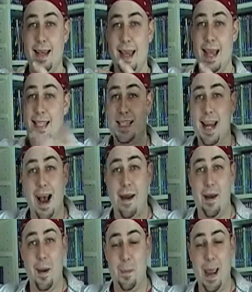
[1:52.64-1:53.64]
It's not
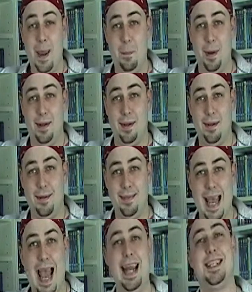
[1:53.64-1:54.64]
on a people!
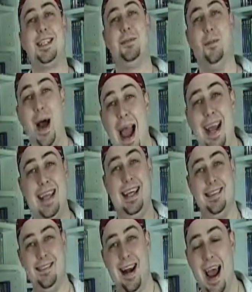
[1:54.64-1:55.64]
That's
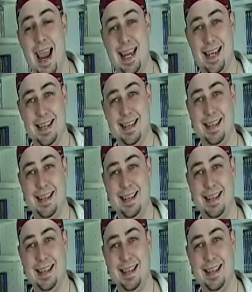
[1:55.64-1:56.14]
wacky, right?